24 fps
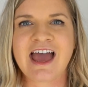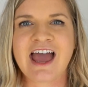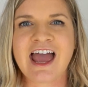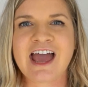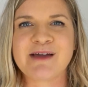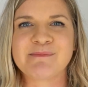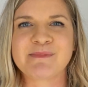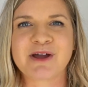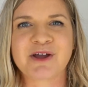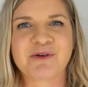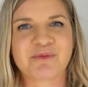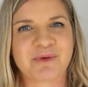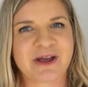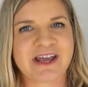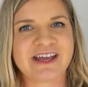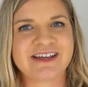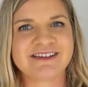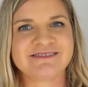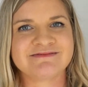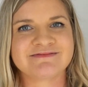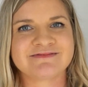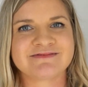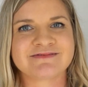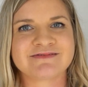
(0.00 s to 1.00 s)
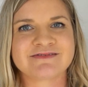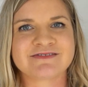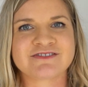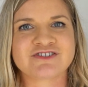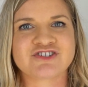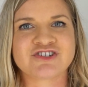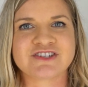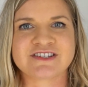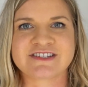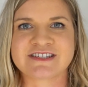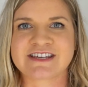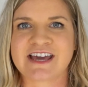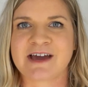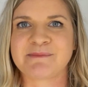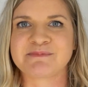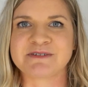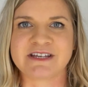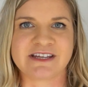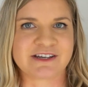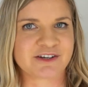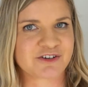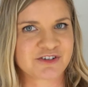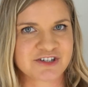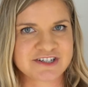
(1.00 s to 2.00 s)
And my weight just kept
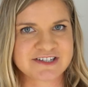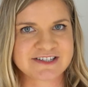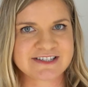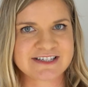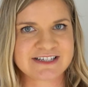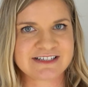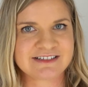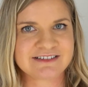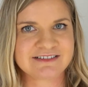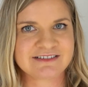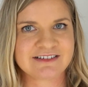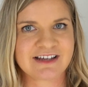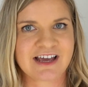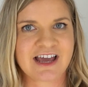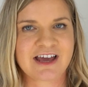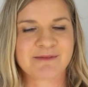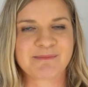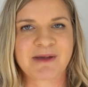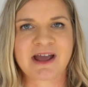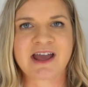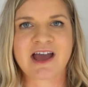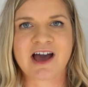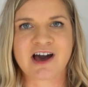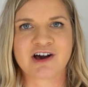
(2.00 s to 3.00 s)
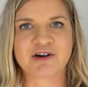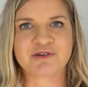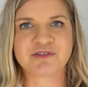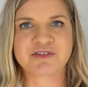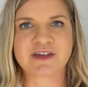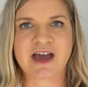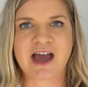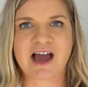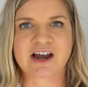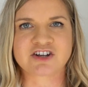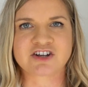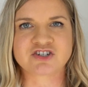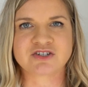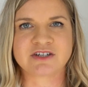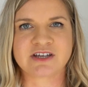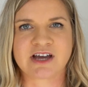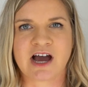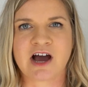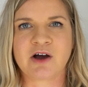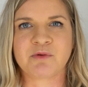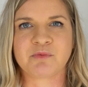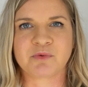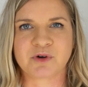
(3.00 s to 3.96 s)
increasing, and my health actually got